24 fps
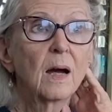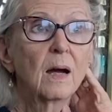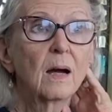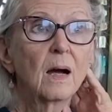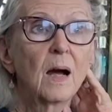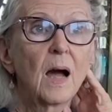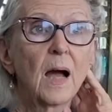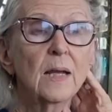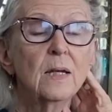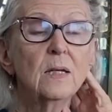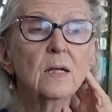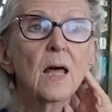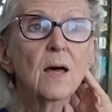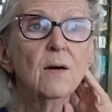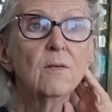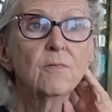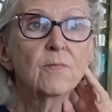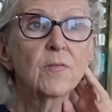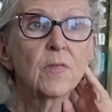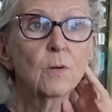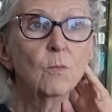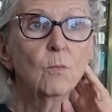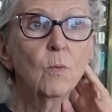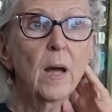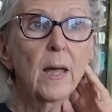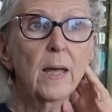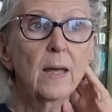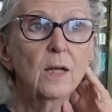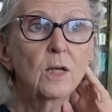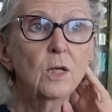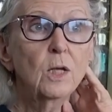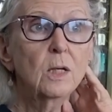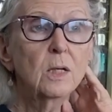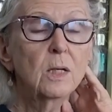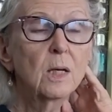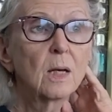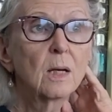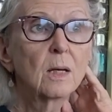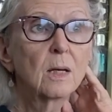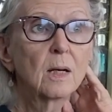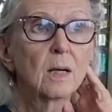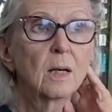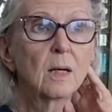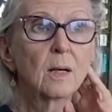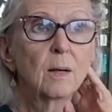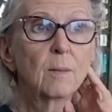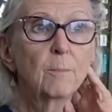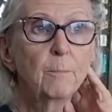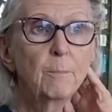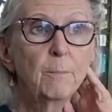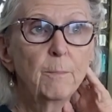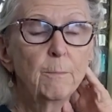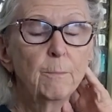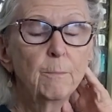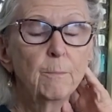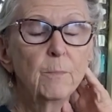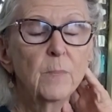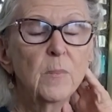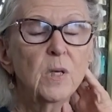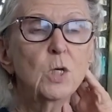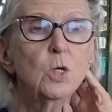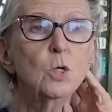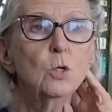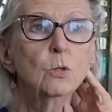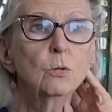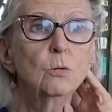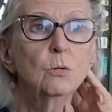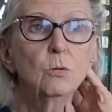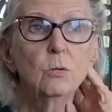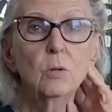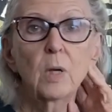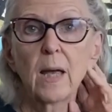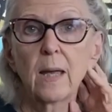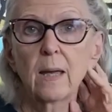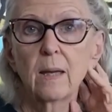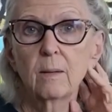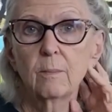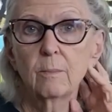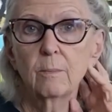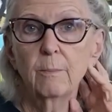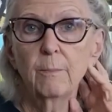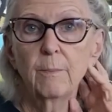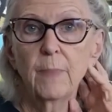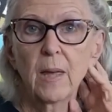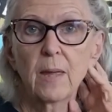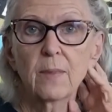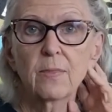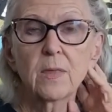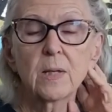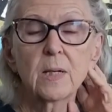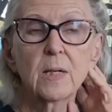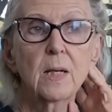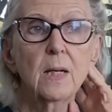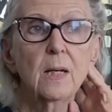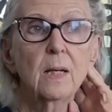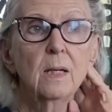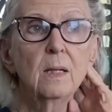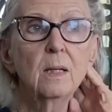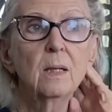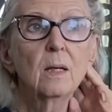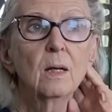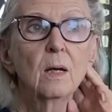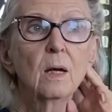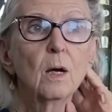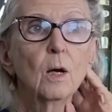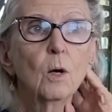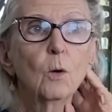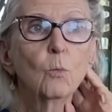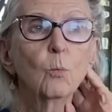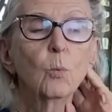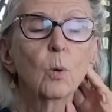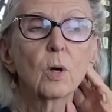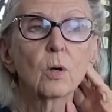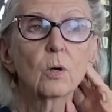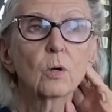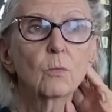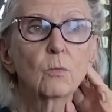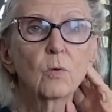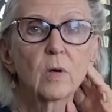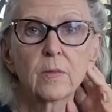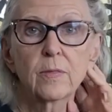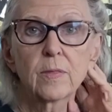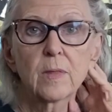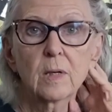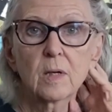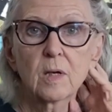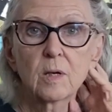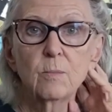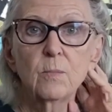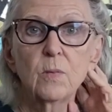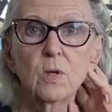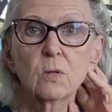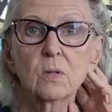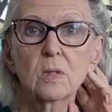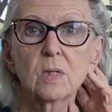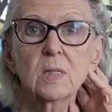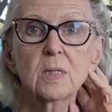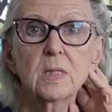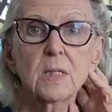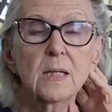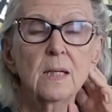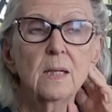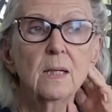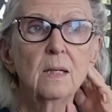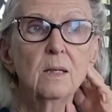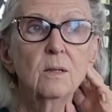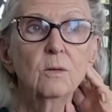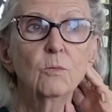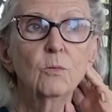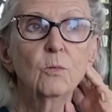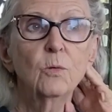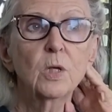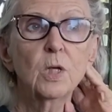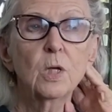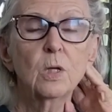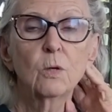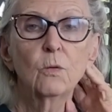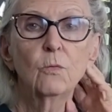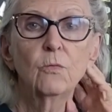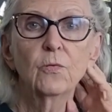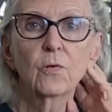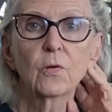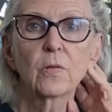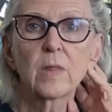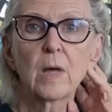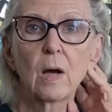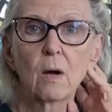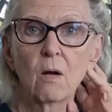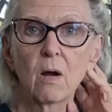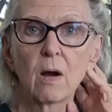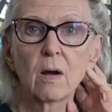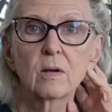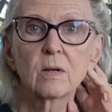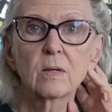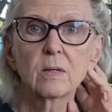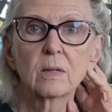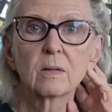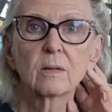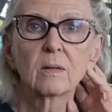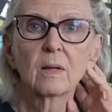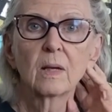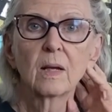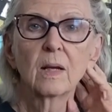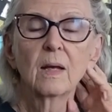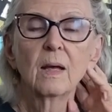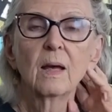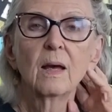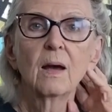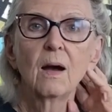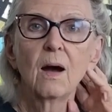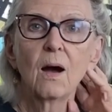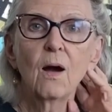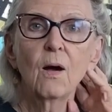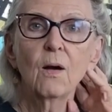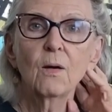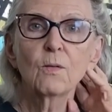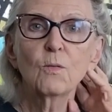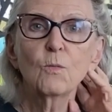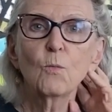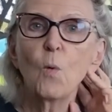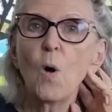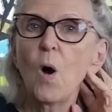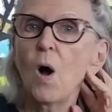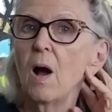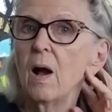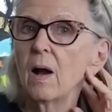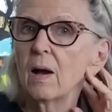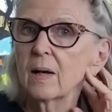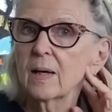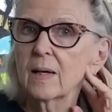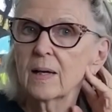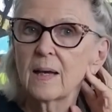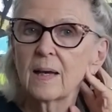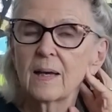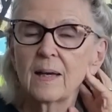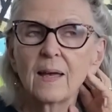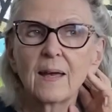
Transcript: I love the way you and Bethany work with the community, for the art walk.